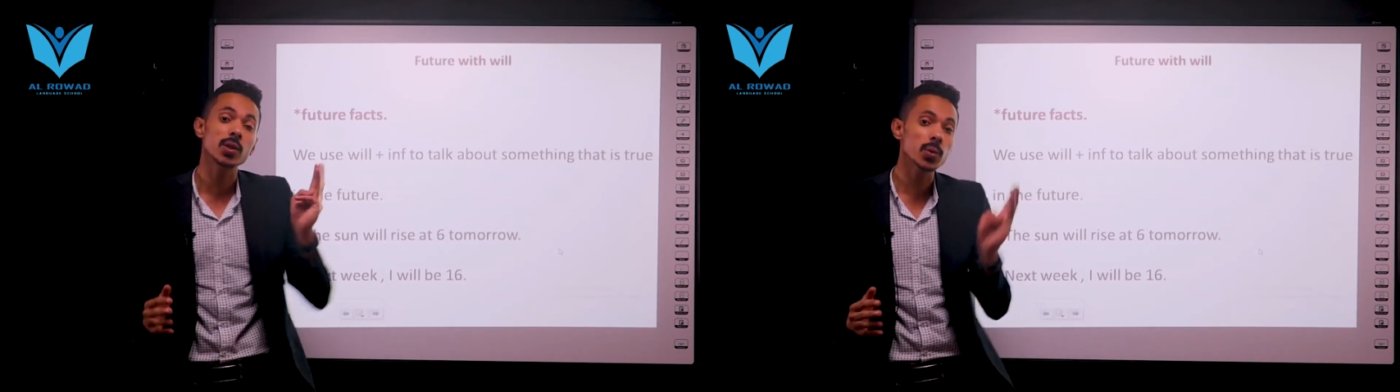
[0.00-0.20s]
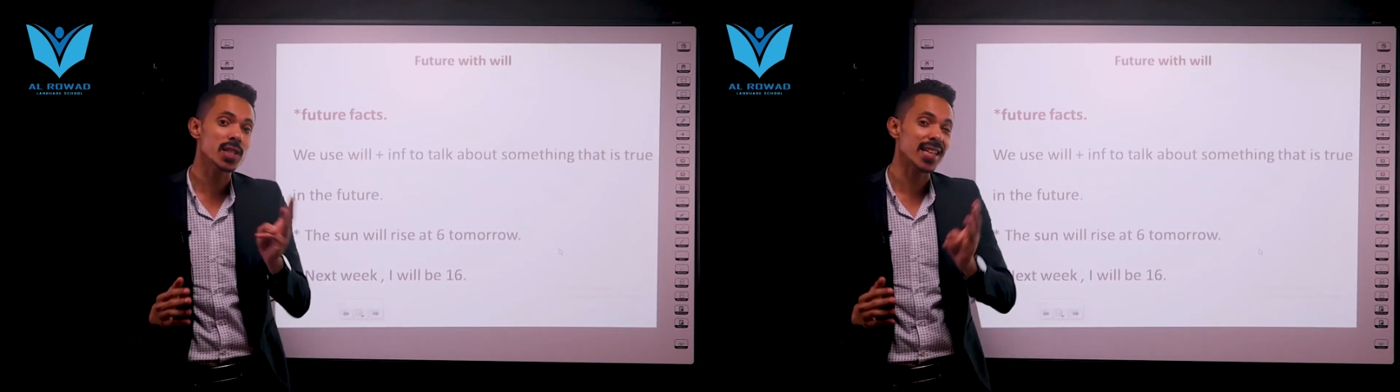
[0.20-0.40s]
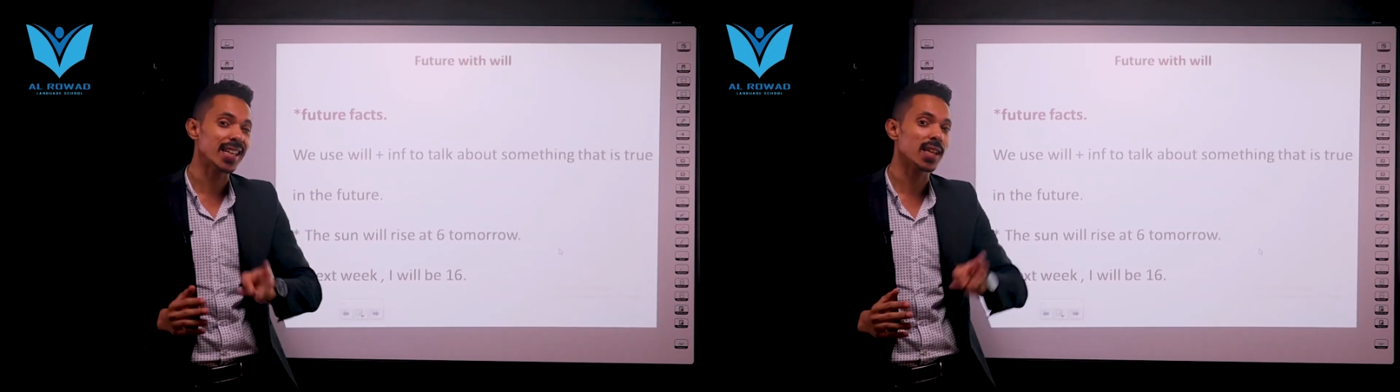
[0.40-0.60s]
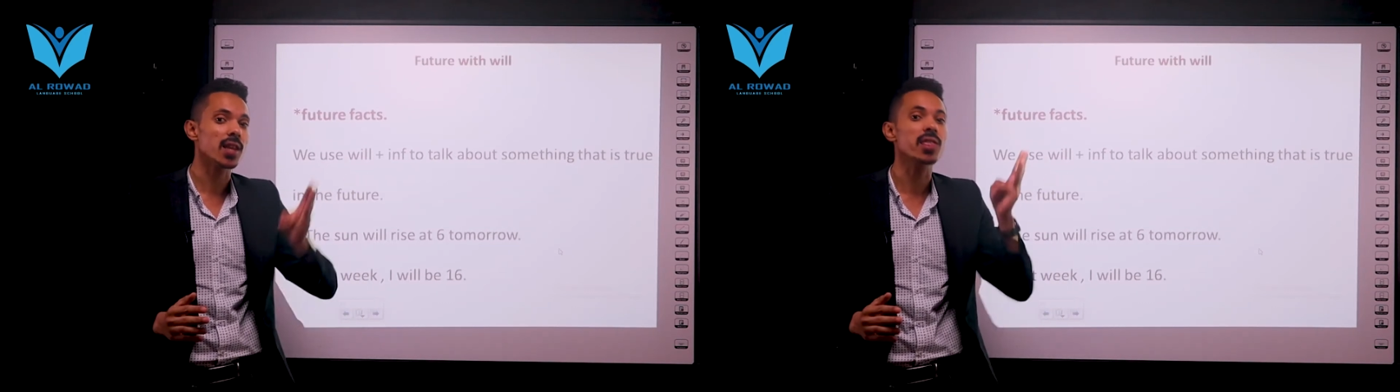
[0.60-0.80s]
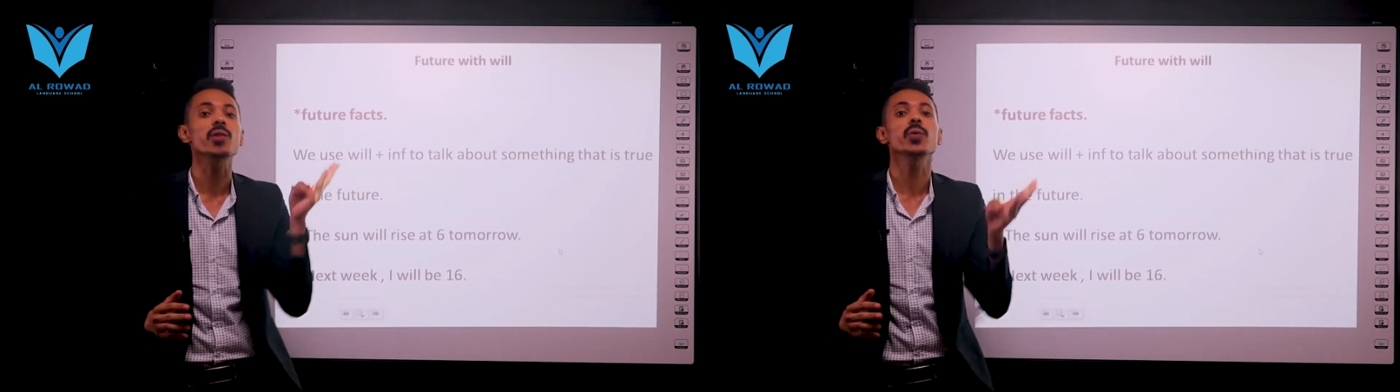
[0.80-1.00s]
using
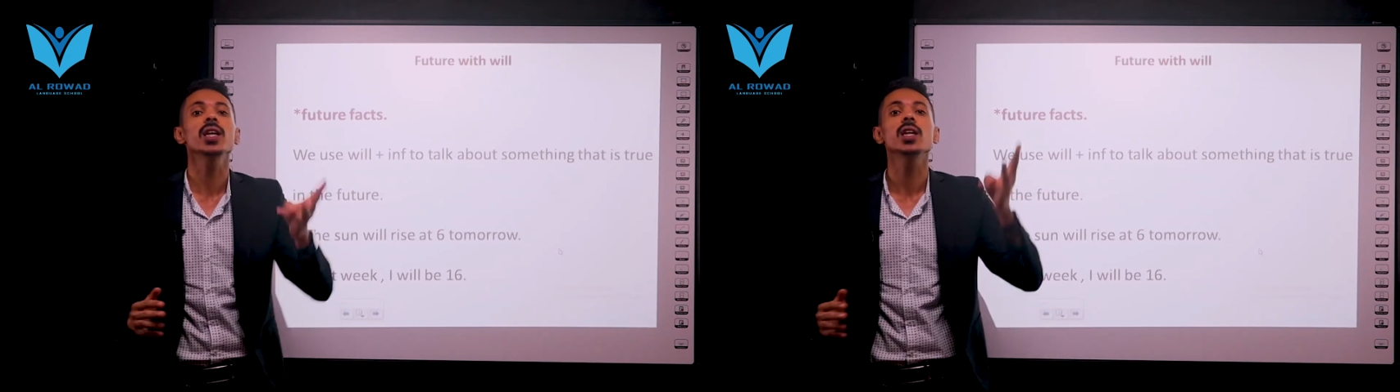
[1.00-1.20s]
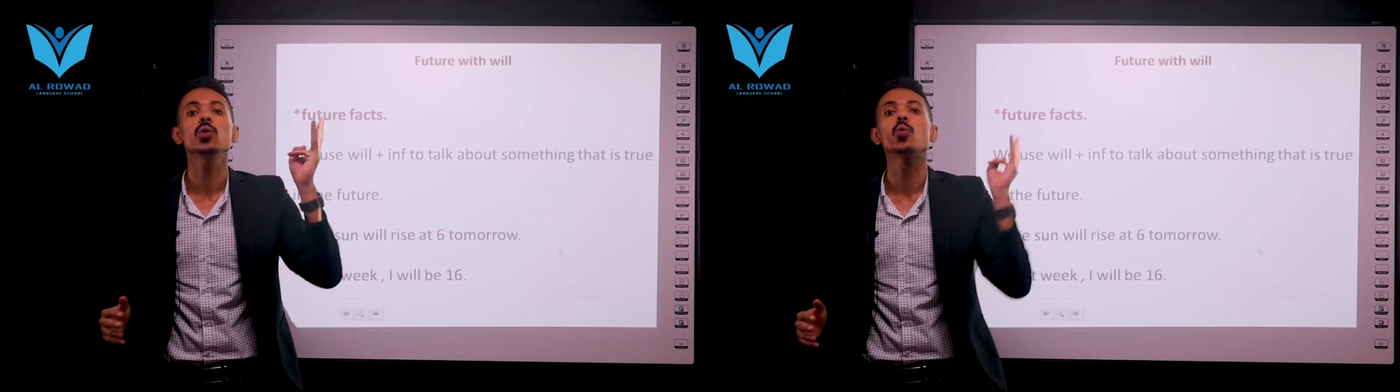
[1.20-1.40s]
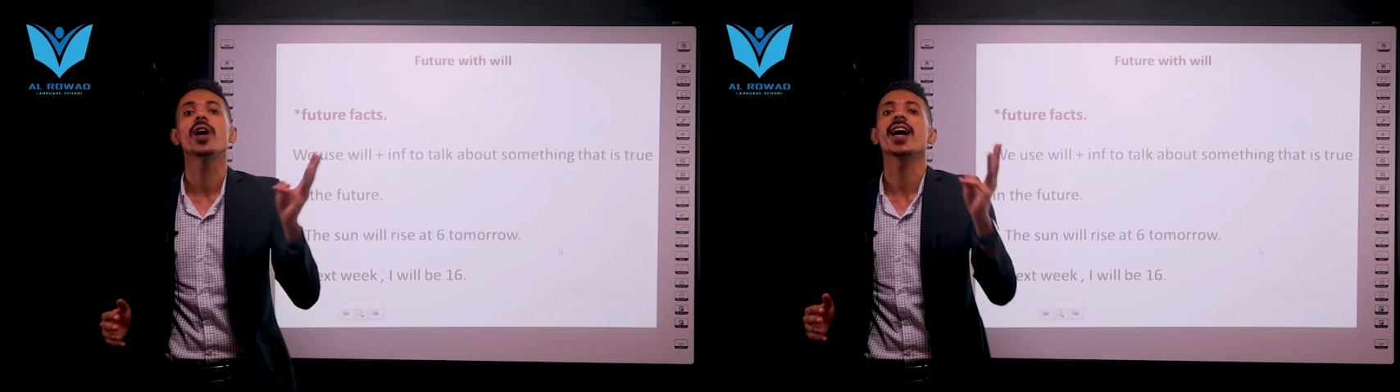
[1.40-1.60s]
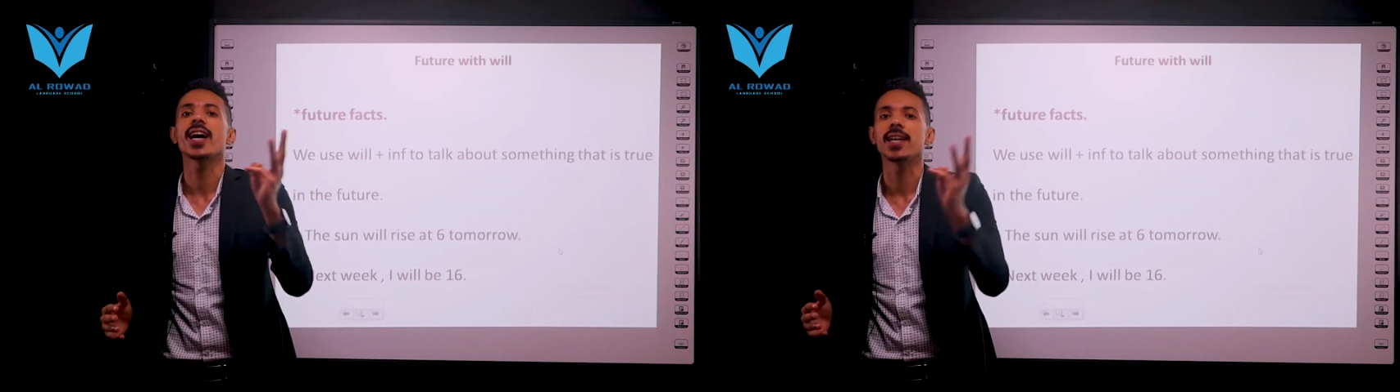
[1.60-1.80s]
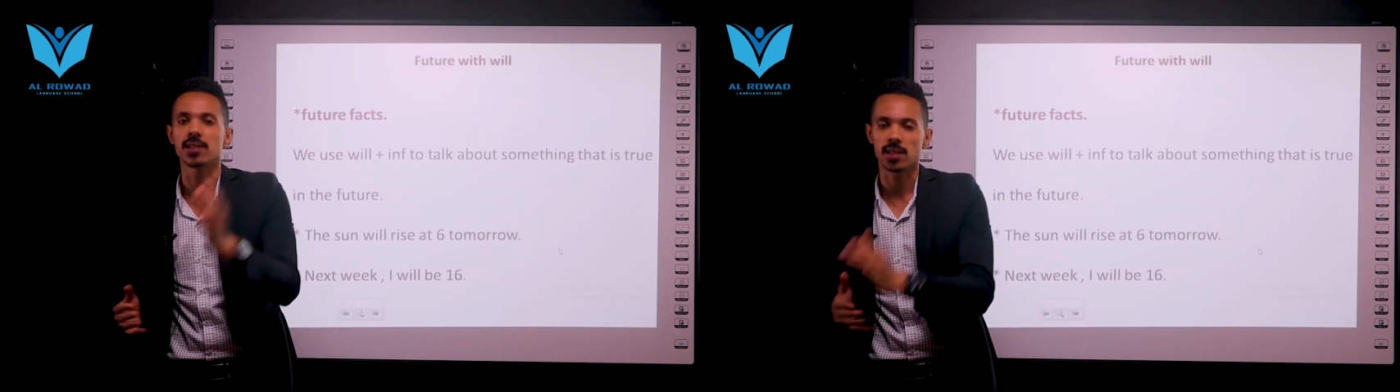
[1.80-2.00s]
3
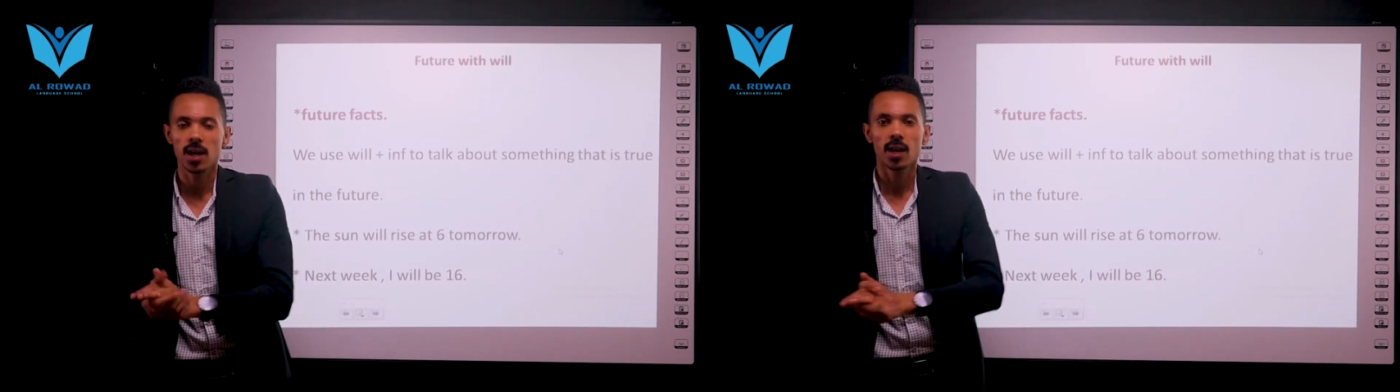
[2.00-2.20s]
ways.